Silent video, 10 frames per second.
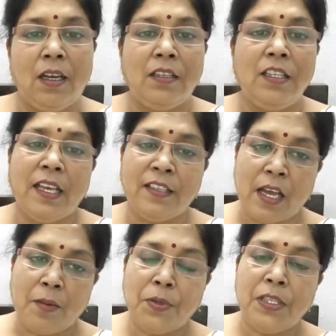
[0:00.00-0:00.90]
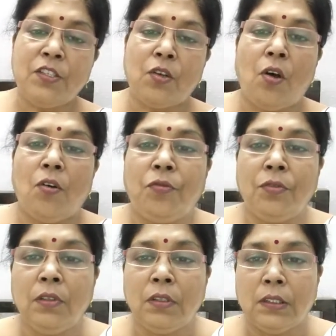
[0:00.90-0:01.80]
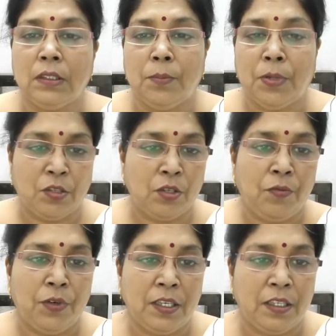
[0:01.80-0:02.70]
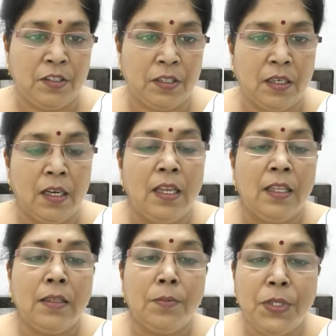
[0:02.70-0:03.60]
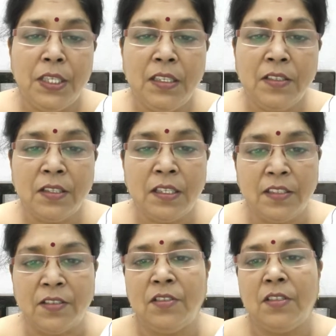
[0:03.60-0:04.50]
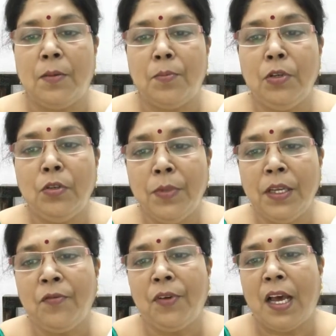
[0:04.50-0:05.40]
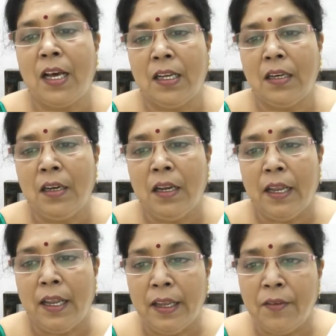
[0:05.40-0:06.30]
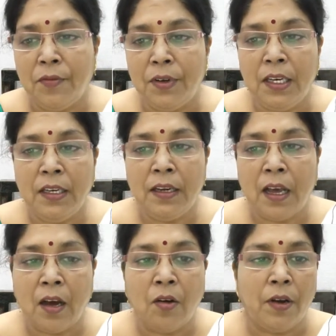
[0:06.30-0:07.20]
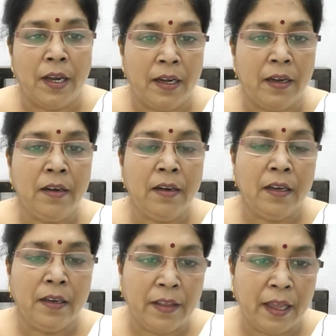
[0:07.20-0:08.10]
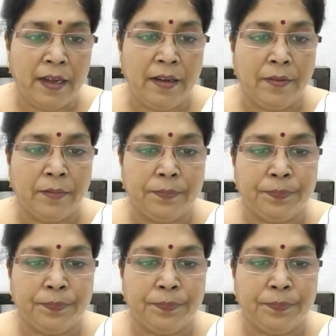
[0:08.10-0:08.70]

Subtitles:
The examples of personification. The bees kissed the blooming flower every now and then.